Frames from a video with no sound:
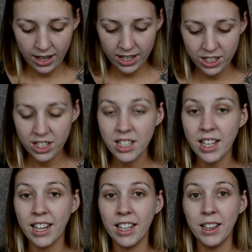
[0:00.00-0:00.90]
He's just
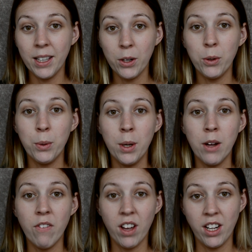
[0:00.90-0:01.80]
like a little
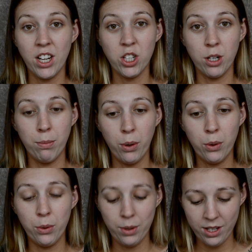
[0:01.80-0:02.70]
foundation
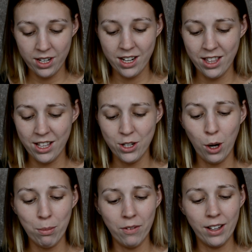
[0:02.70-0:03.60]
poo sitting in the
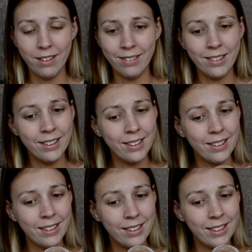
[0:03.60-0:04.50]
top of it.
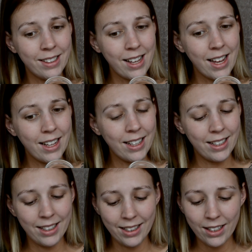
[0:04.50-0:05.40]
See?
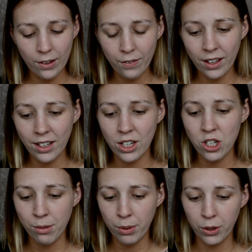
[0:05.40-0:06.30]
A little
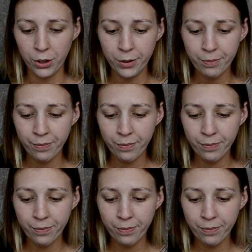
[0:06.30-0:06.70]
foundation poo.